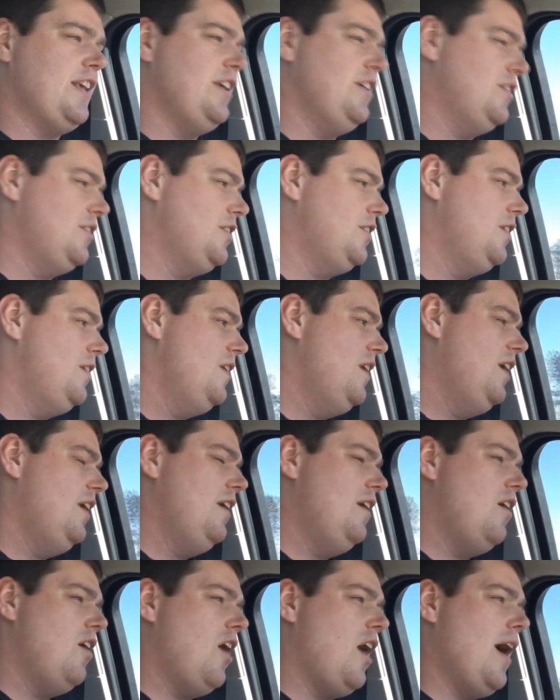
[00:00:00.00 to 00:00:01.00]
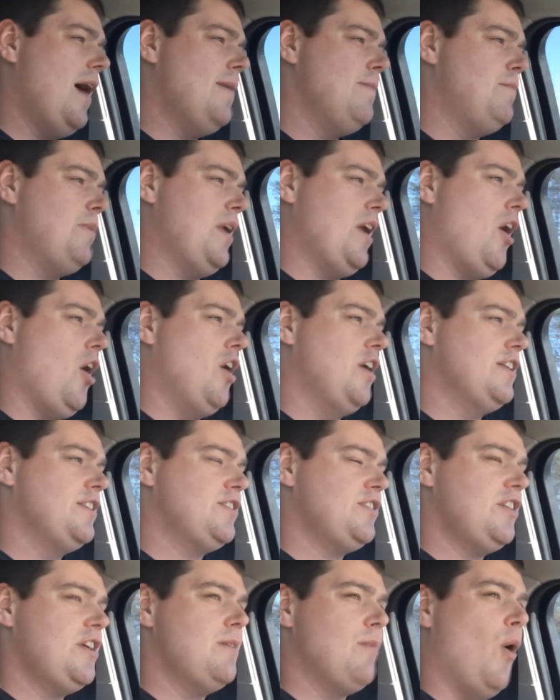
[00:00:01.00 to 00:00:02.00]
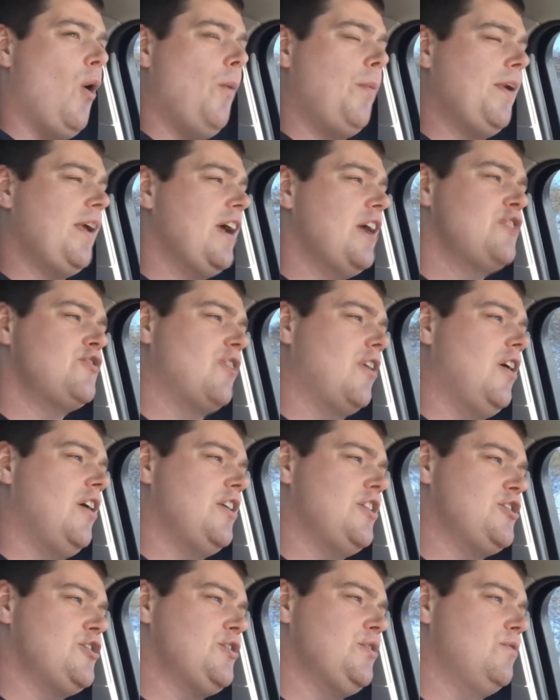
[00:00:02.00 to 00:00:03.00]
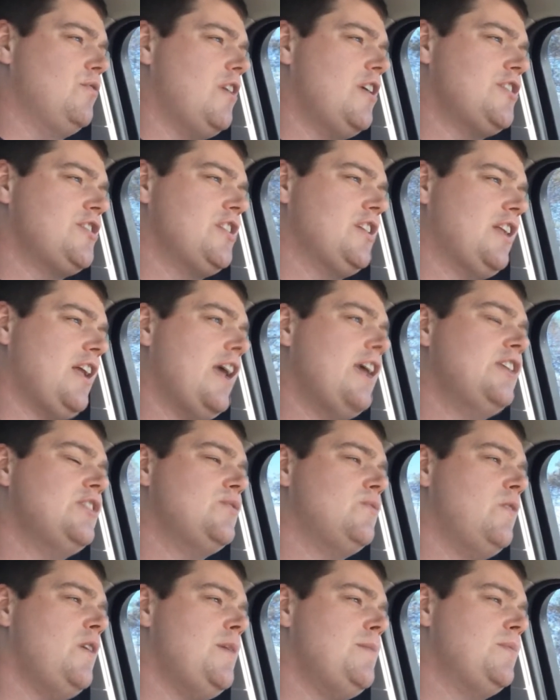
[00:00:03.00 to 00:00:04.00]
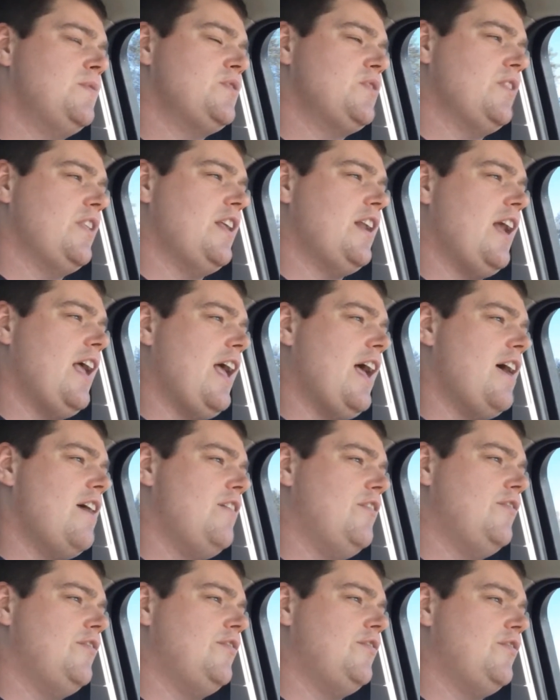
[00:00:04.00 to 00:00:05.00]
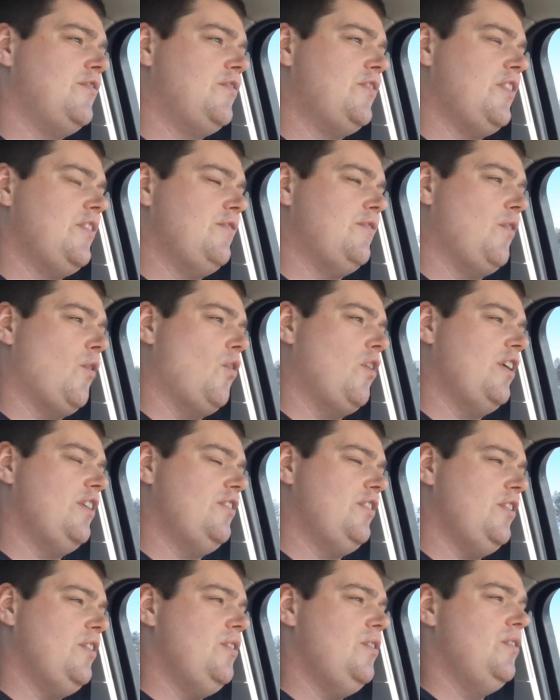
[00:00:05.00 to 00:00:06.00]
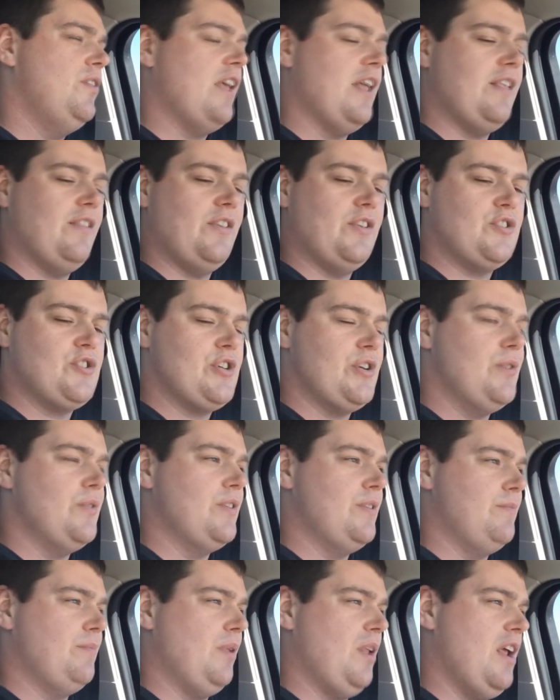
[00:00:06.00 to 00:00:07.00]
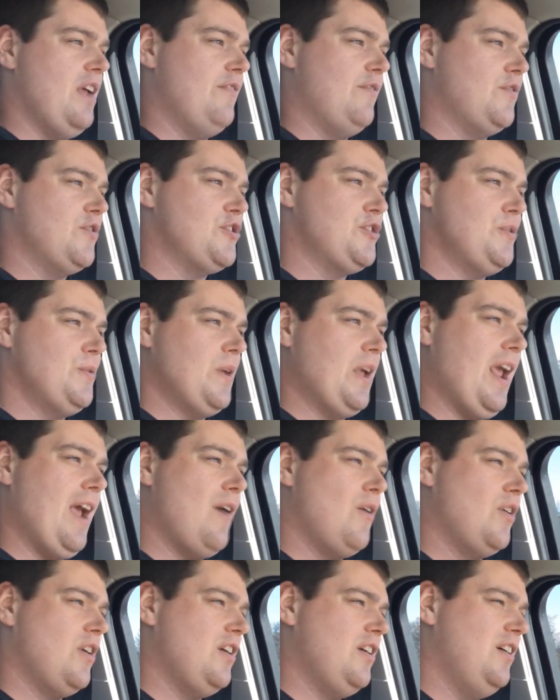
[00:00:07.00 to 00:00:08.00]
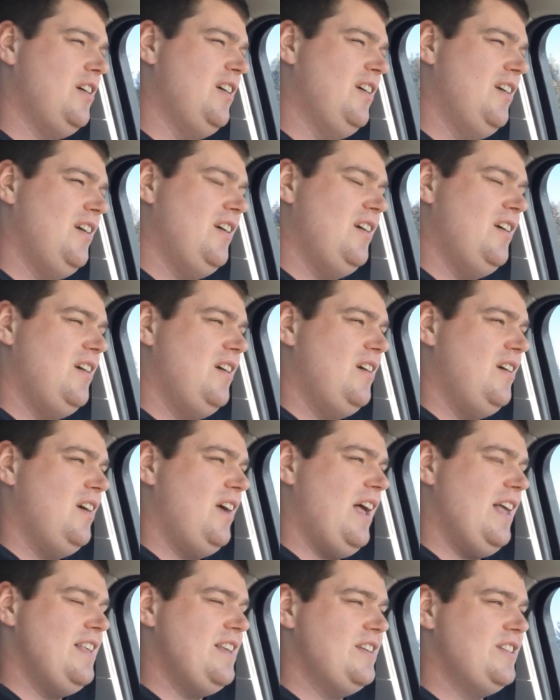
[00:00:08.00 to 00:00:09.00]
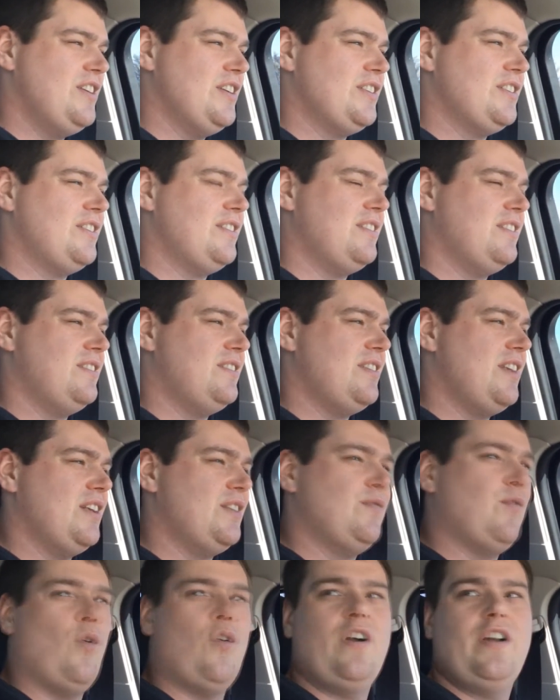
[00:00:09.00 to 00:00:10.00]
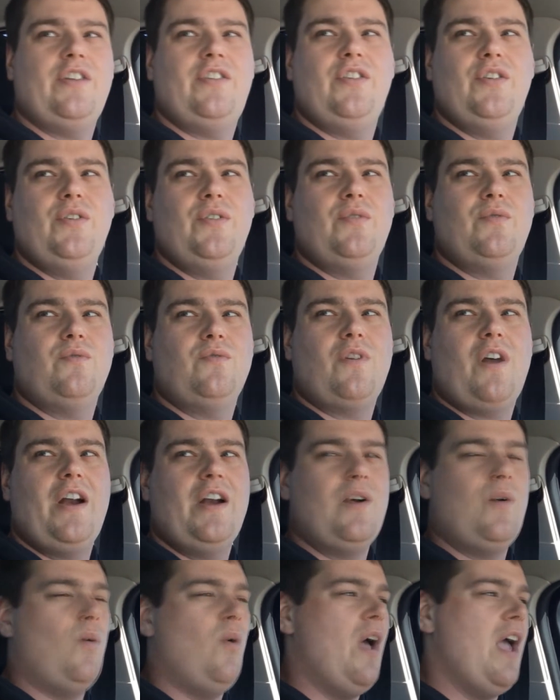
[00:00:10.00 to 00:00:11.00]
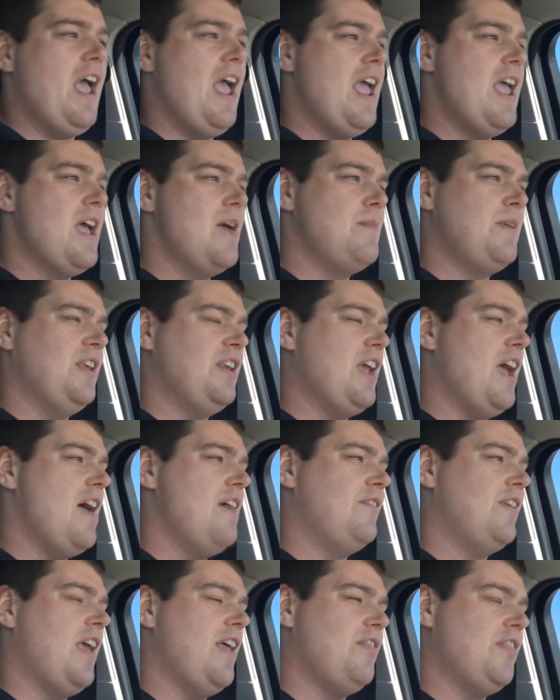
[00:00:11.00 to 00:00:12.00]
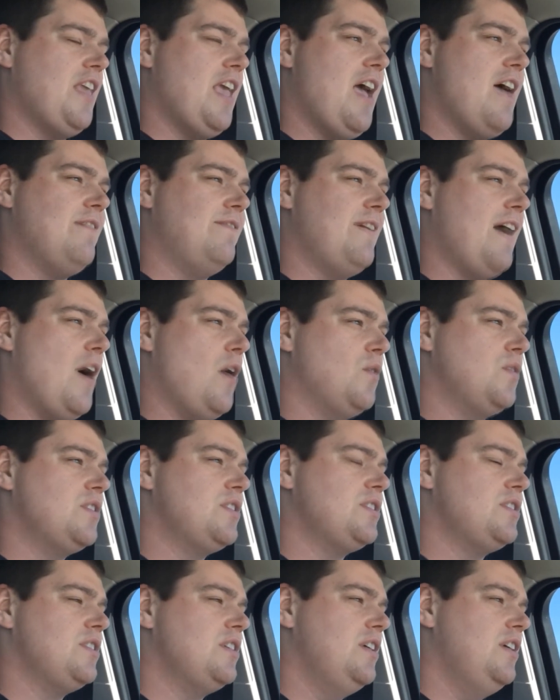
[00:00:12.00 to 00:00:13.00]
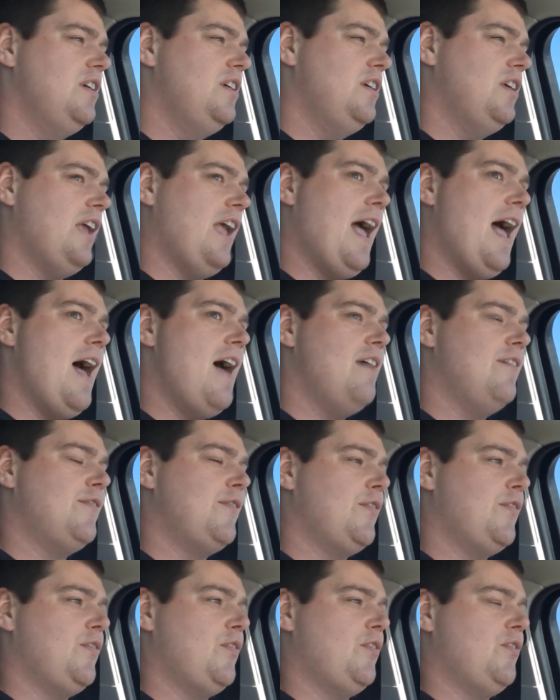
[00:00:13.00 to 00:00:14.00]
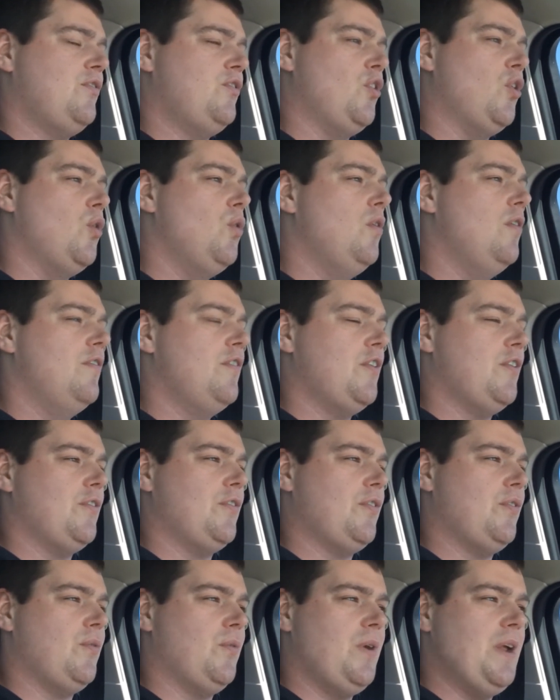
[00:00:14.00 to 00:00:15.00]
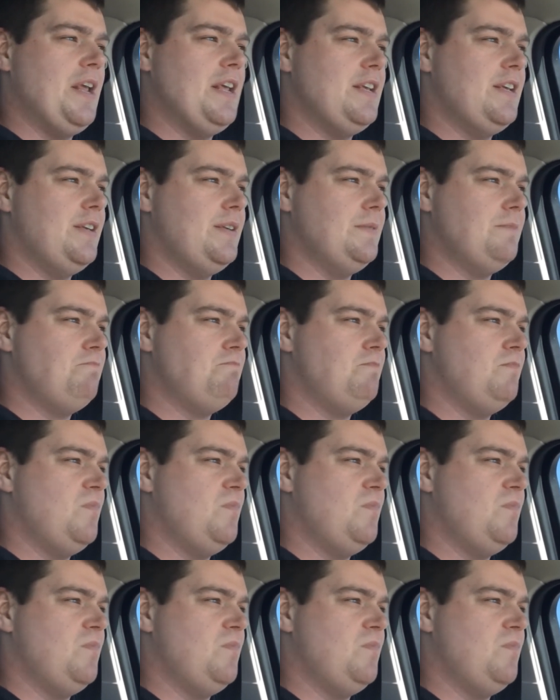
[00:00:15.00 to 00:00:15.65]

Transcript: heal. But honestly, I'm hoping I draw on a shoot, rush, and leg sweep, so then I have the fortitude and the shoot and play for shoot counter. And it just 6 fortitude right away. I mean, you have get the F outs. You have 2 of their 3